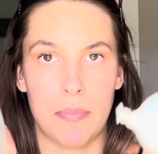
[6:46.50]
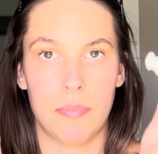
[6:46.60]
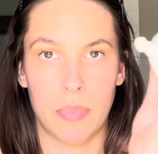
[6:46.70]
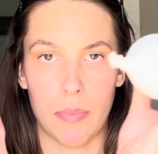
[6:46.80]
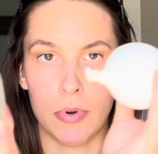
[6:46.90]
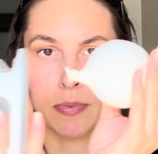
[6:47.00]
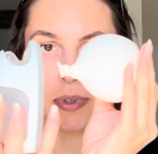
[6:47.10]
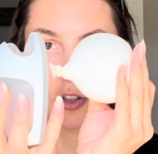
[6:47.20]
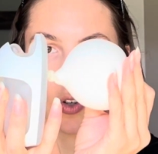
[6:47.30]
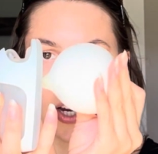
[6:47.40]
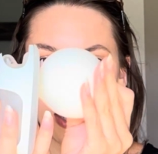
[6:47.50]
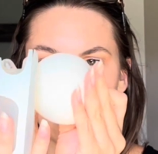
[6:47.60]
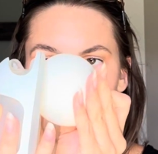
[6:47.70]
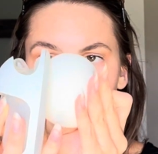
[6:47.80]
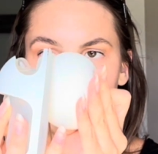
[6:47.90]
my boob is shrinking
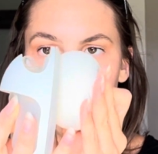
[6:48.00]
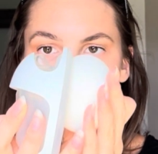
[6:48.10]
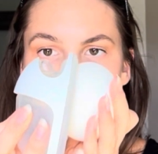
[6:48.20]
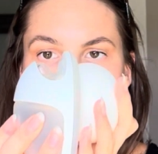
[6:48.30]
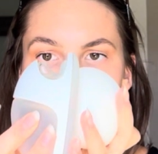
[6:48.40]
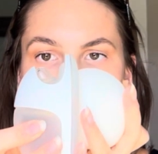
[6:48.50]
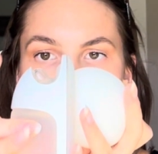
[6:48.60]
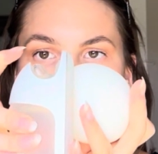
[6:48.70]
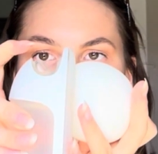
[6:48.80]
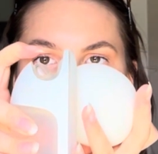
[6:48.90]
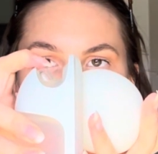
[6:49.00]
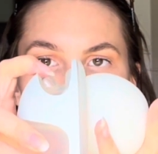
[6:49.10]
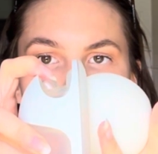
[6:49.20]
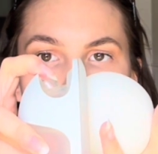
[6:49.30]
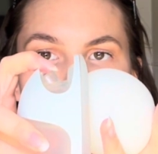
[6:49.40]
over here, making it so
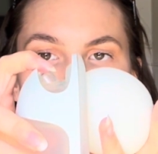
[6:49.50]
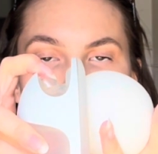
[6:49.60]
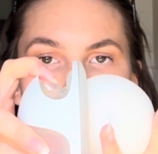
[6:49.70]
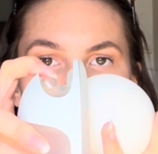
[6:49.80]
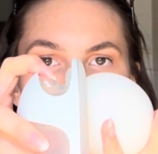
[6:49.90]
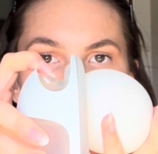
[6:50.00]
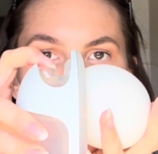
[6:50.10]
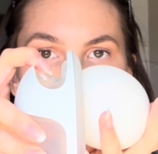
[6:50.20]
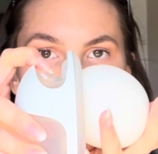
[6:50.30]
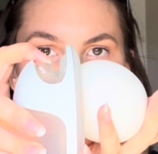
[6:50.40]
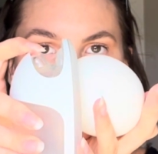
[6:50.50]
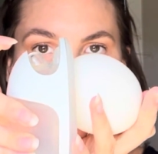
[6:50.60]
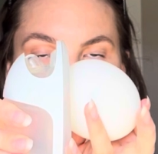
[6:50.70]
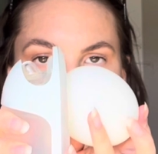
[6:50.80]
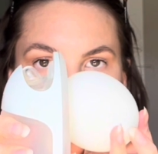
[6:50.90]
you can
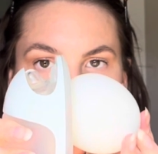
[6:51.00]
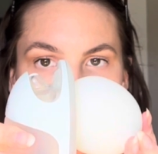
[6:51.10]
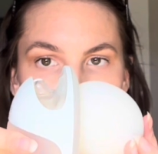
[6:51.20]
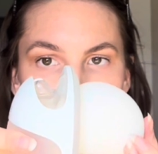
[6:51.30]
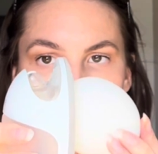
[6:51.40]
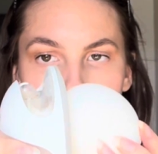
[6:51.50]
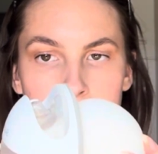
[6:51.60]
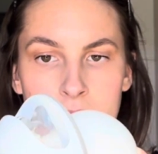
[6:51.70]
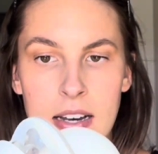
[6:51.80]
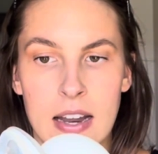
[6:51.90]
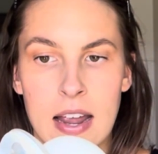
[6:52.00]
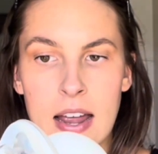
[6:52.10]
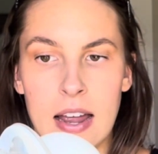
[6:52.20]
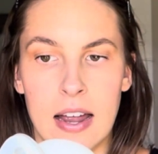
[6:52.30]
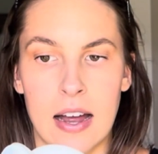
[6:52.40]
adjust it
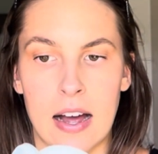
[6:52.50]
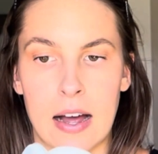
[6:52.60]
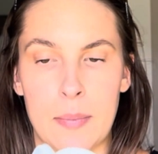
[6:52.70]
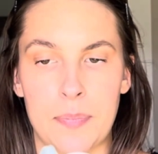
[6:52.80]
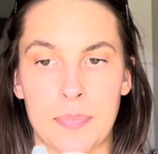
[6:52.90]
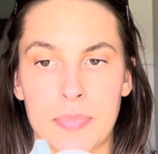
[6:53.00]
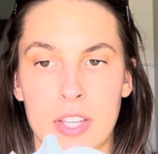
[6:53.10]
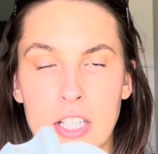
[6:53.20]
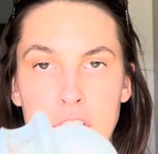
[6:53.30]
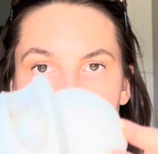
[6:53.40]
to